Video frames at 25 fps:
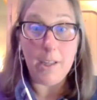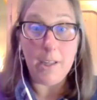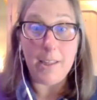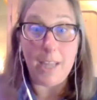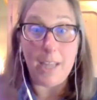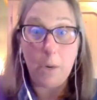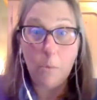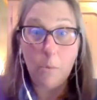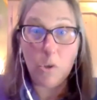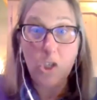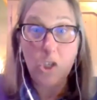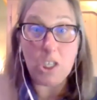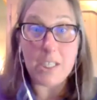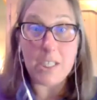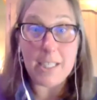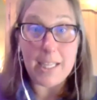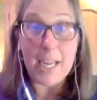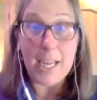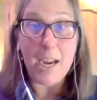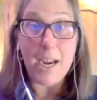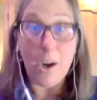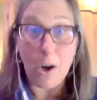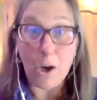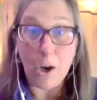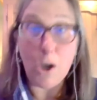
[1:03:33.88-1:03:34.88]
they were just
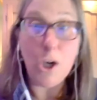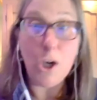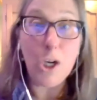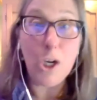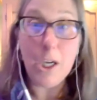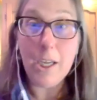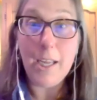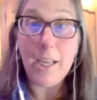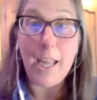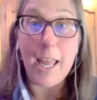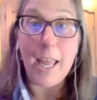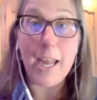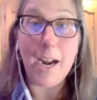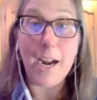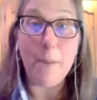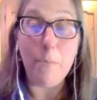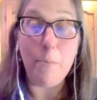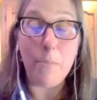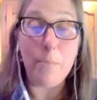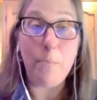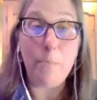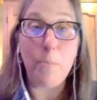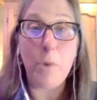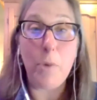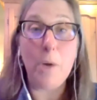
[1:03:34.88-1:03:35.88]
there and
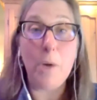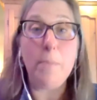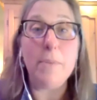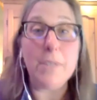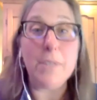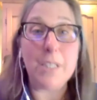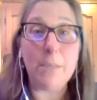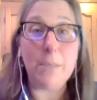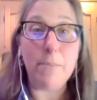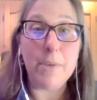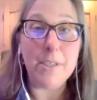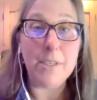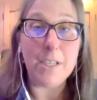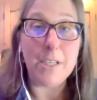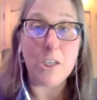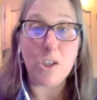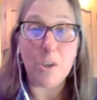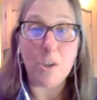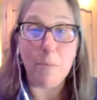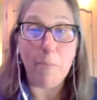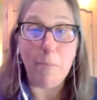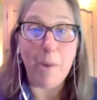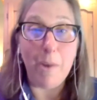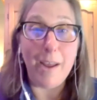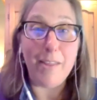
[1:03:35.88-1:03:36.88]
i'm purposely
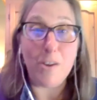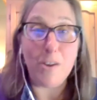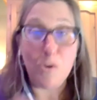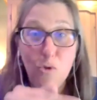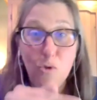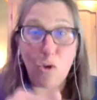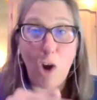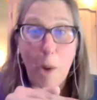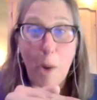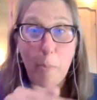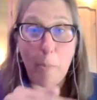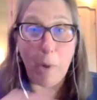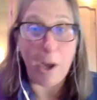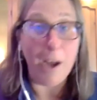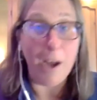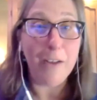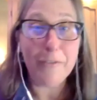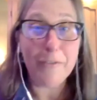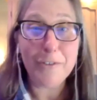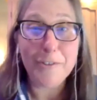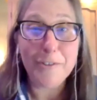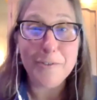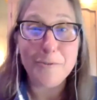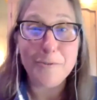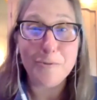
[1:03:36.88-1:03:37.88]
positioned by the drop
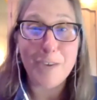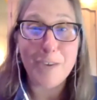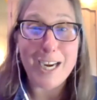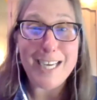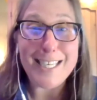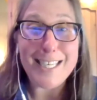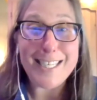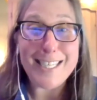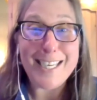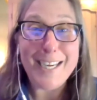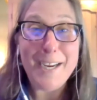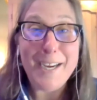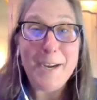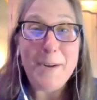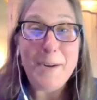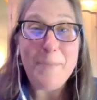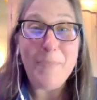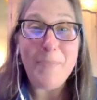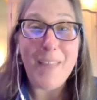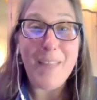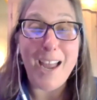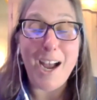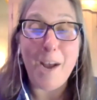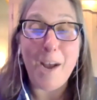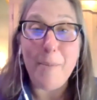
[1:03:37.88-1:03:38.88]
off right
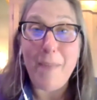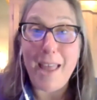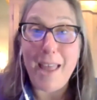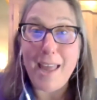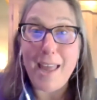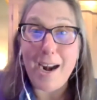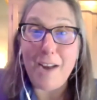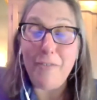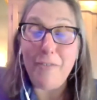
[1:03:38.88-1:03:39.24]
um, and i